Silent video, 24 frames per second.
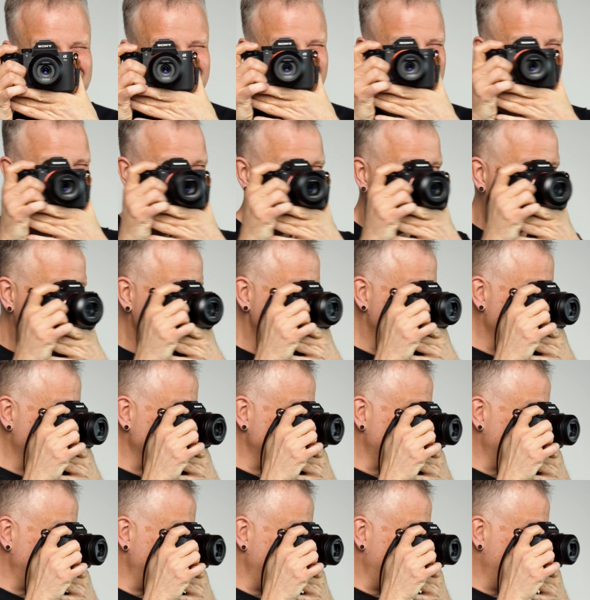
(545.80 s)
The viewfinder's
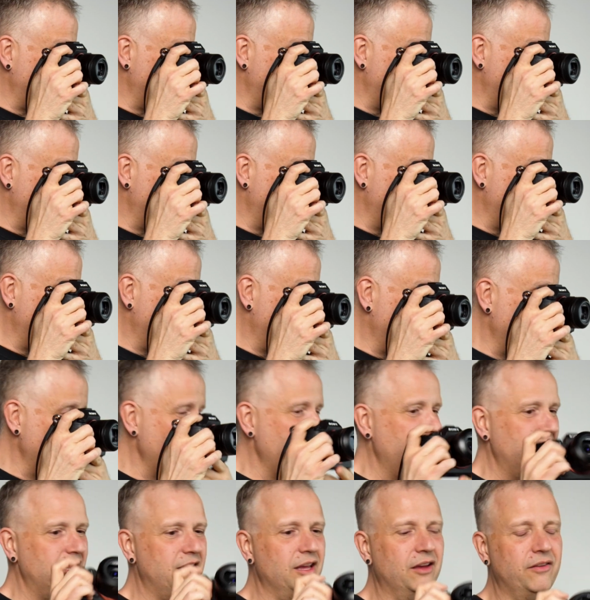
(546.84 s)
actually...
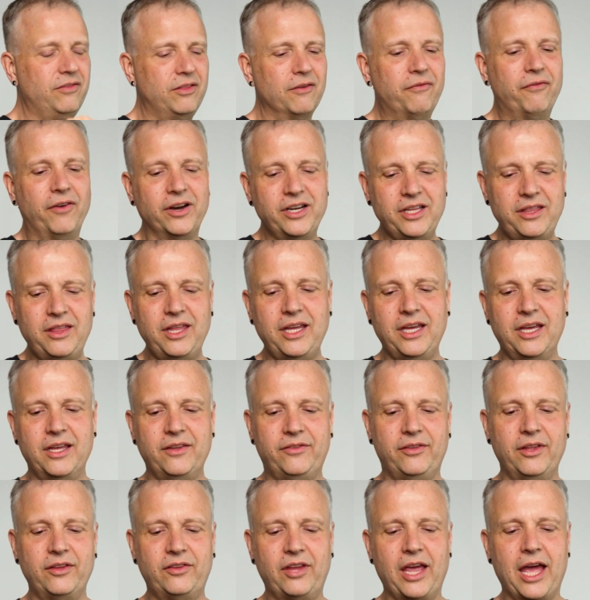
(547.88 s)
The funny thing
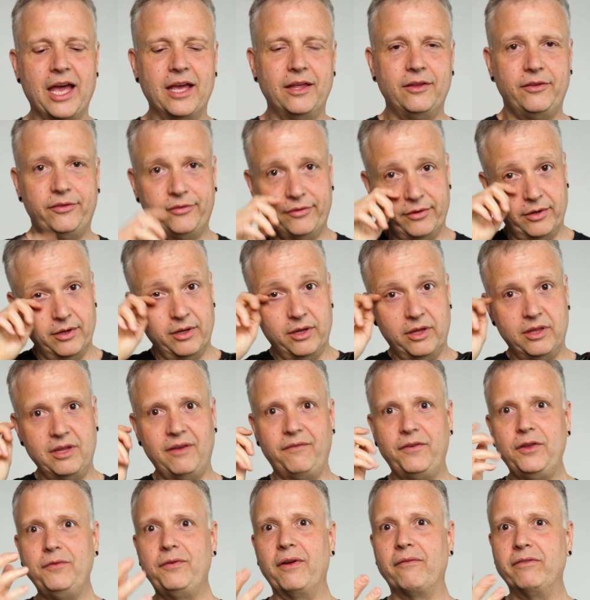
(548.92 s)
is this has,
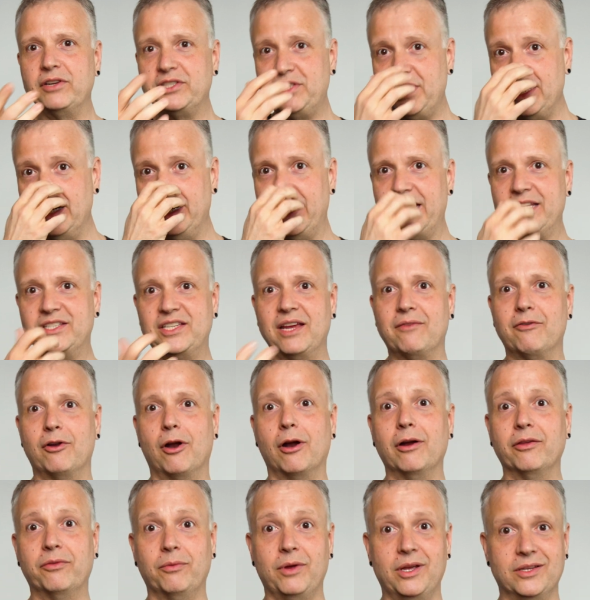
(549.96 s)
if you've ever seen an
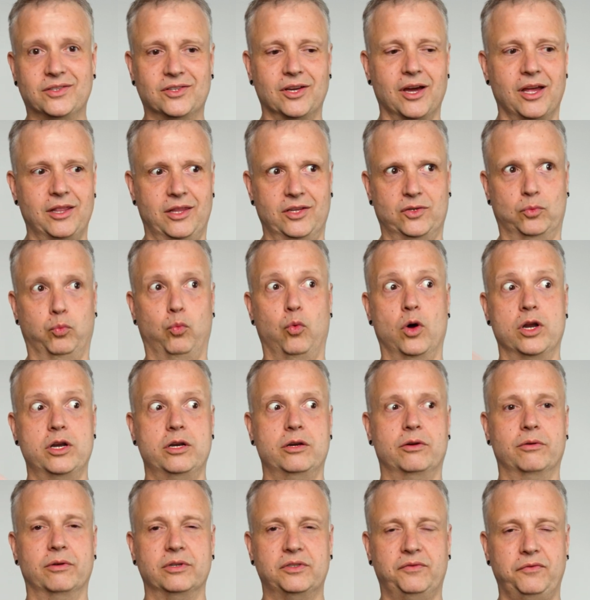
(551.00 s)
A7R III, it's got this
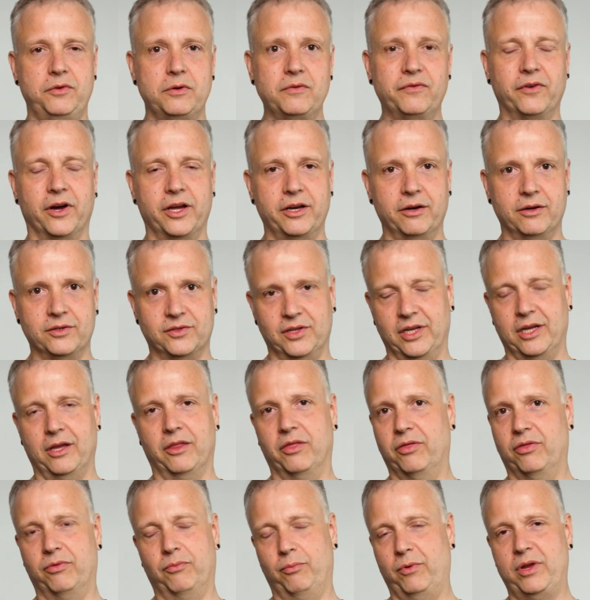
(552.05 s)
wondrous viewfinder. It's like a
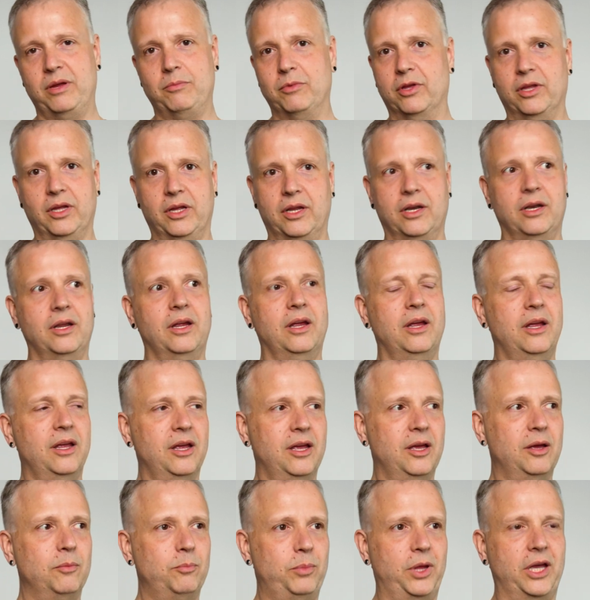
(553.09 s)
3 million
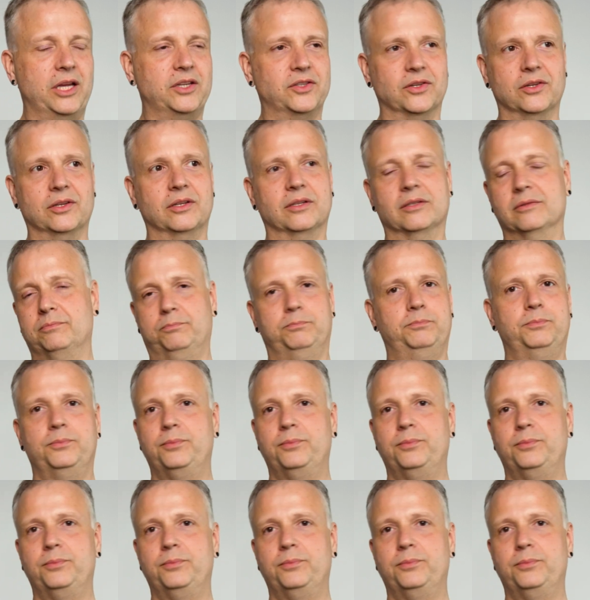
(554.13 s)
pixel,